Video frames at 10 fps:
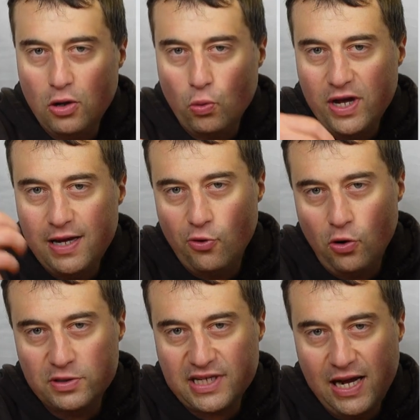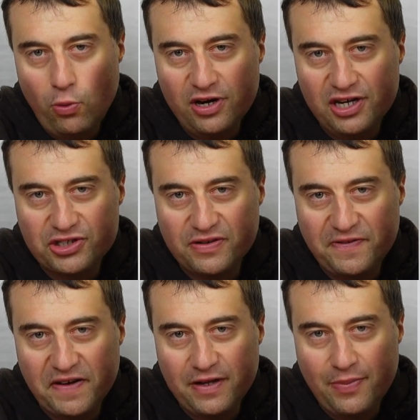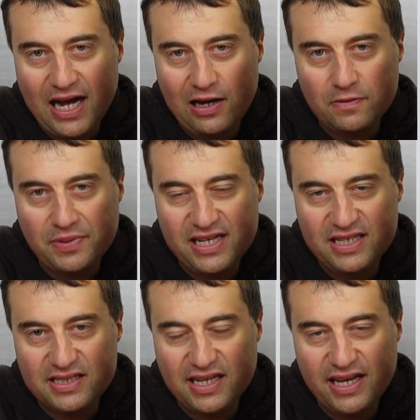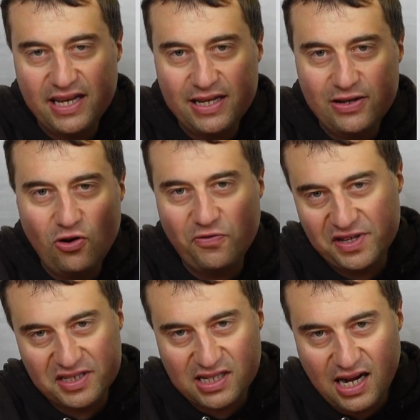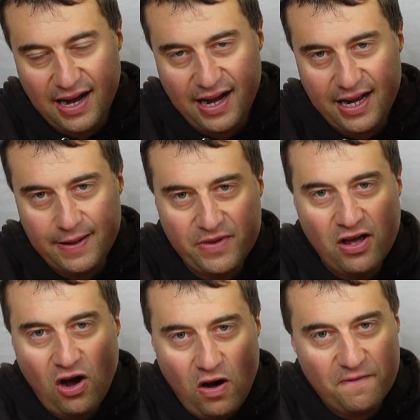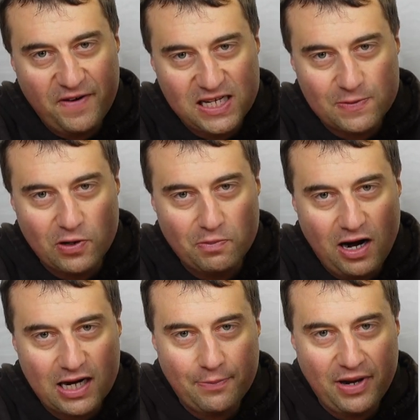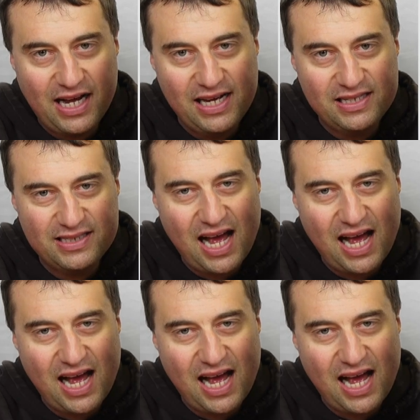we brought a £150 PC off this guy on Facebook Marketplace,